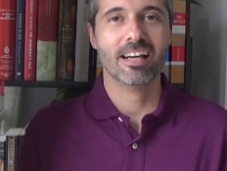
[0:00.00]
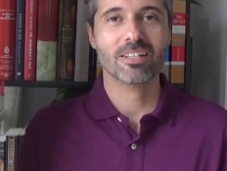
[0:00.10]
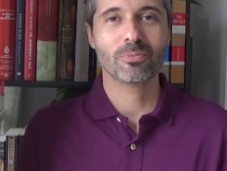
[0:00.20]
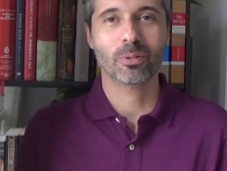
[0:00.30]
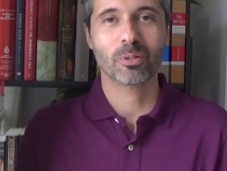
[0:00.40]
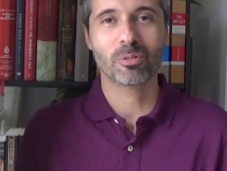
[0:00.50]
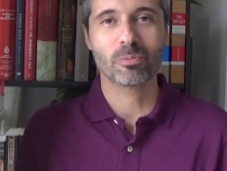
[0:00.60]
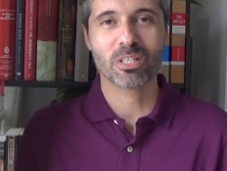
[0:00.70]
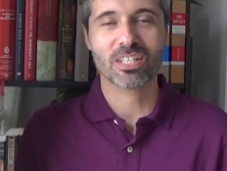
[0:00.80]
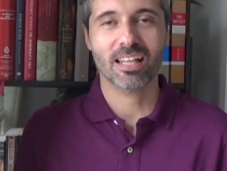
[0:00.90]
guys, welcome to
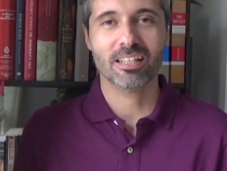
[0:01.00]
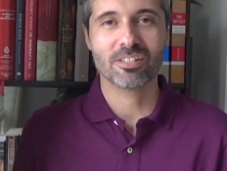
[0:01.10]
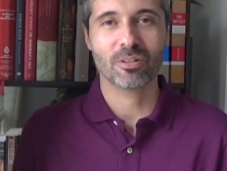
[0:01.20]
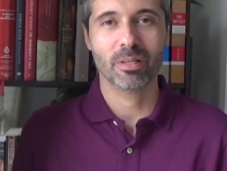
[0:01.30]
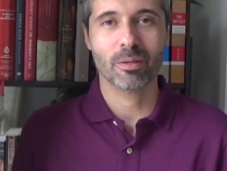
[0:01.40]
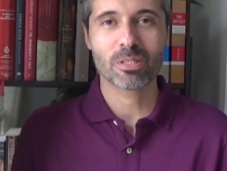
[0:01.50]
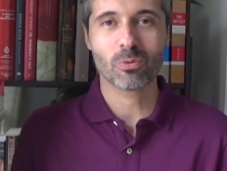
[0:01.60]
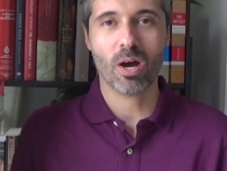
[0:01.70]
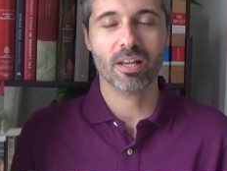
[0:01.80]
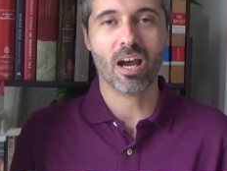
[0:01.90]
Bookish Islander. My name is
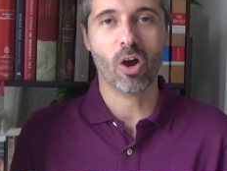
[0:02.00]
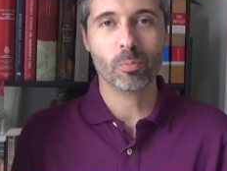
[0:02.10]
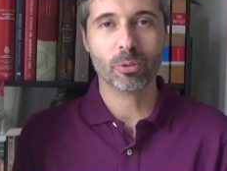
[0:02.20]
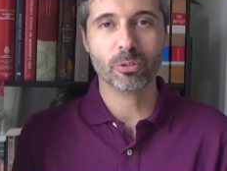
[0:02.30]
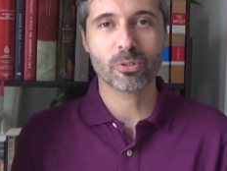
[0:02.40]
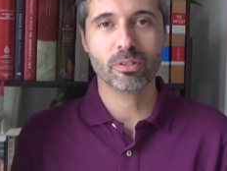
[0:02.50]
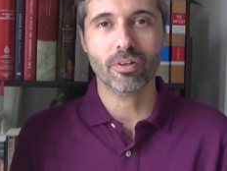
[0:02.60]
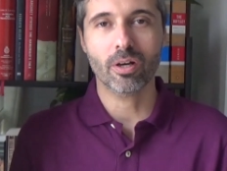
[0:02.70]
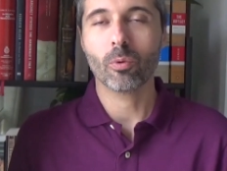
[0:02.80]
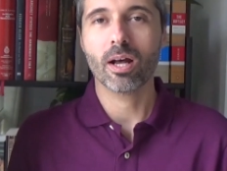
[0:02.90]
Juan. I hope you're all doing
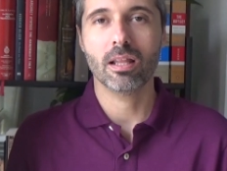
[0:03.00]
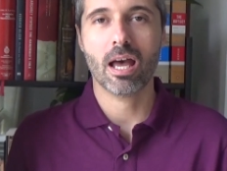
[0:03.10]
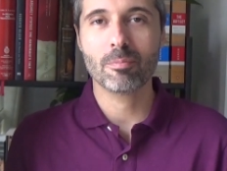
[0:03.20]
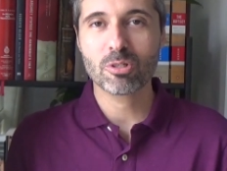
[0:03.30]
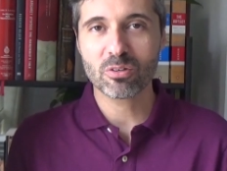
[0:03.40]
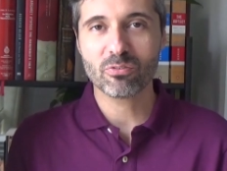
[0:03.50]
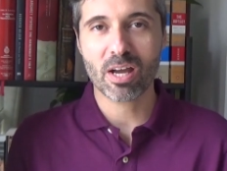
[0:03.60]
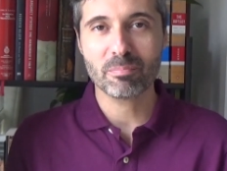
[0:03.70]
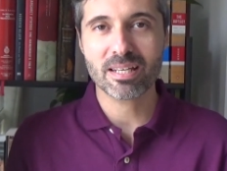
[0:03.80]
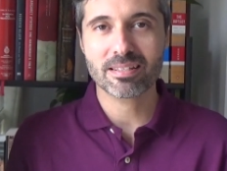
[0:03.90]
very well. I'm doing
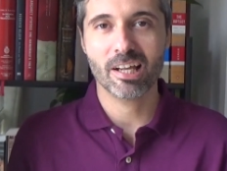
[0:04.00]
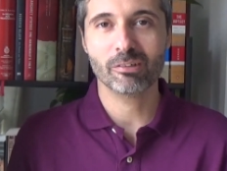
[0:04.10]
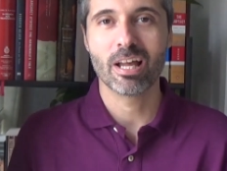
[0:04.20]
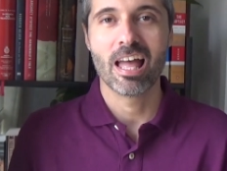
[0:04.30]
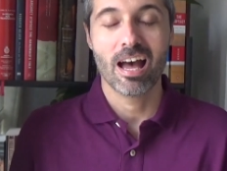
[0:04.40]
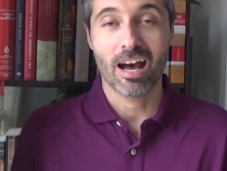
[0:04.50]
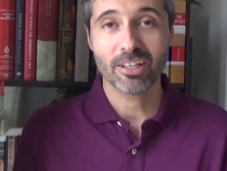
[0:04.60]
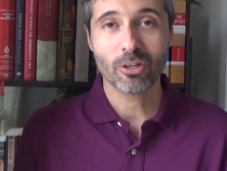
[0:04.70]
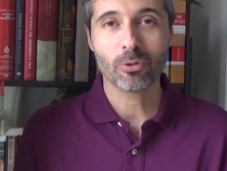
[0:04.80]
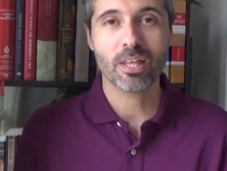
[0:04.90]
fine myself.
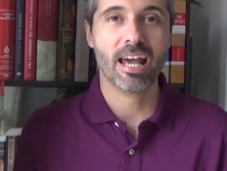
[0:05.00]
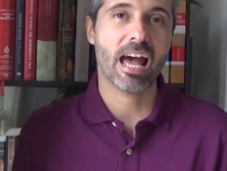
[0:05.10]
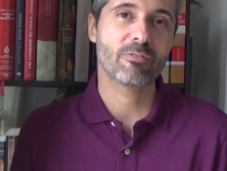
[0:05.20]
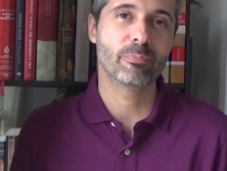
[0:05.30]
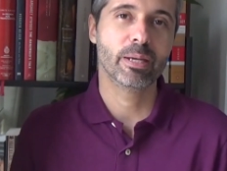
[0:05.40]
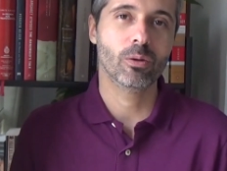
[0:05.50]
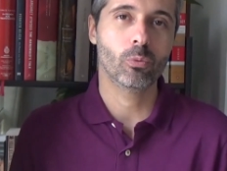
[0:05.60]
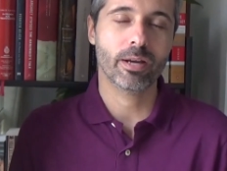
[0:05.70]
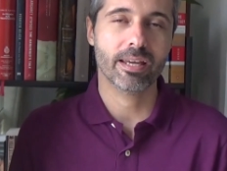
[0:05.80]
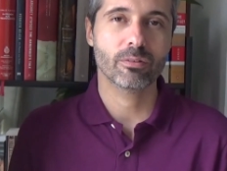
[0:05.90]
I know that I have been
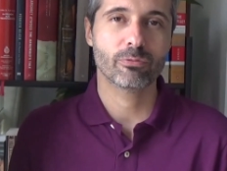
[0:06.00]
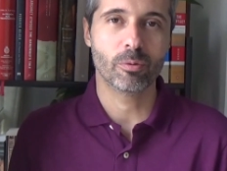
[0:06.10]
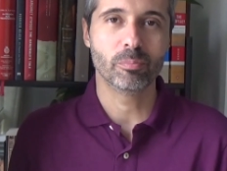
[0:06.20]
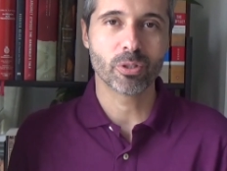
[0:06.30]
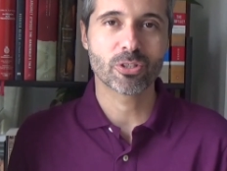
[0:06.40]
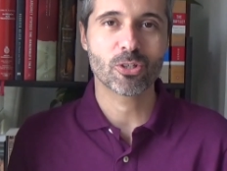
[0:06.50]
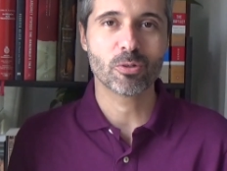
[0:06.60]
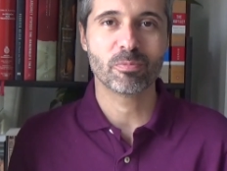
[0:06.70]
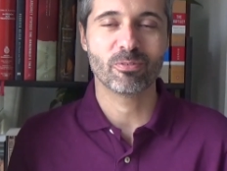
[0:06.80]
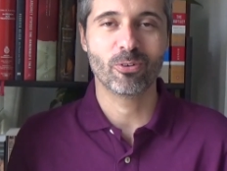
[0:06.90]
away from
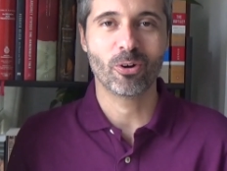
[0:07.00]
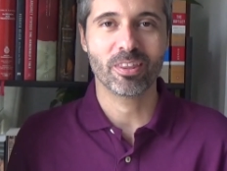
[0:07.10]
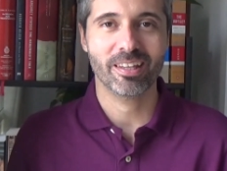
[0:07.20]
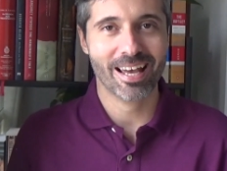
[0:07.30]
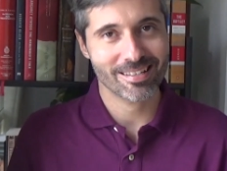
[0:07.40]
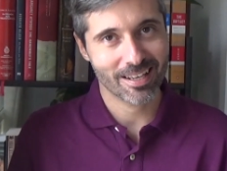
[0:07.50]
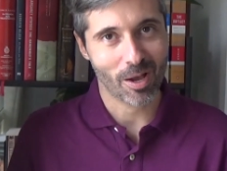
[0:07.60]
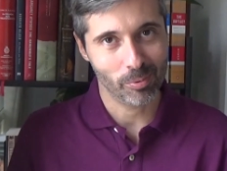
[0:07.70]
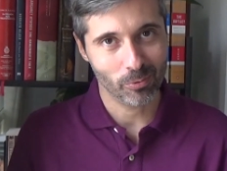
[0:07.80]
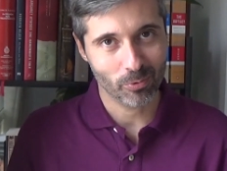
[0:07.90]
BookTube for the last
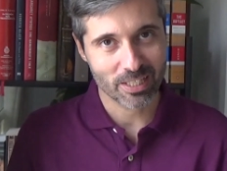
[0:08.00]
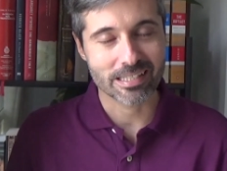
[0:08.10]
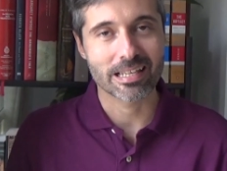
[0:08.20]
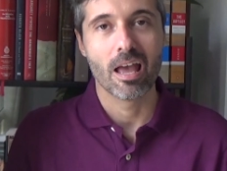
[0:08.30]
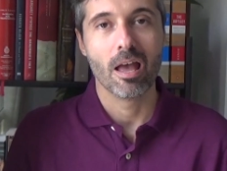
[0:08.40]
couple of weeks,